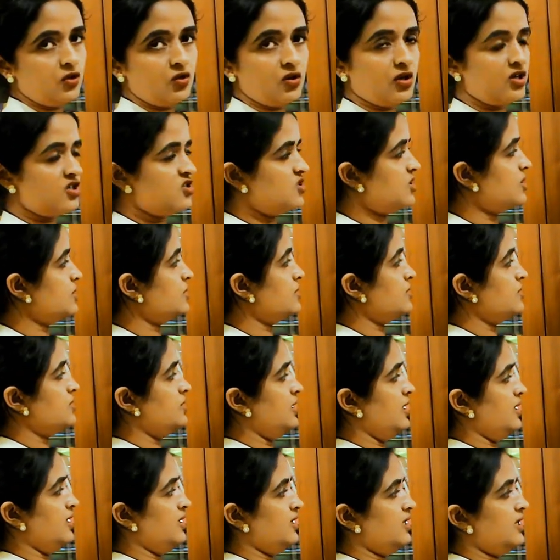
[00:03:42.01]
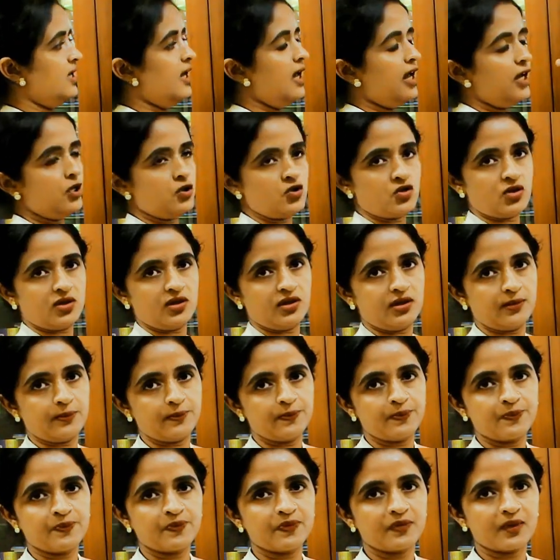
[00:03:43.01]
you are just seeing the ectoderm.
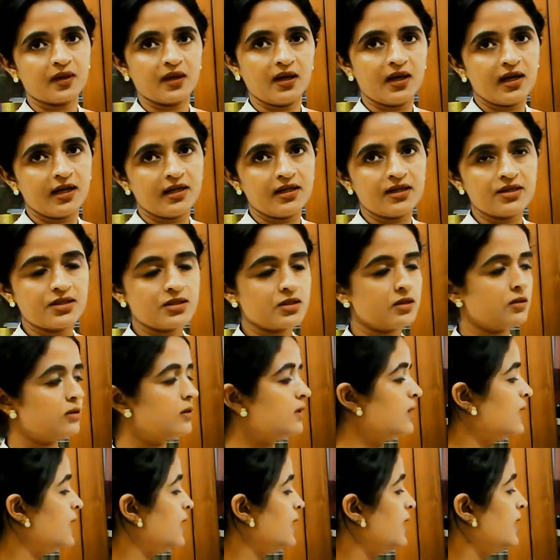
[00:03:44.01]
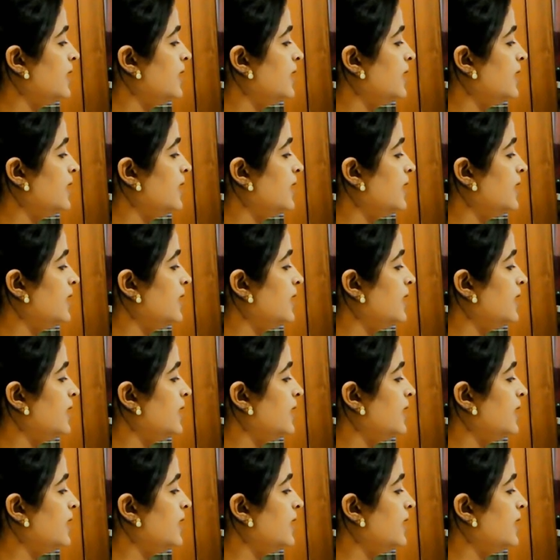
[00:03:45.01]
Understood?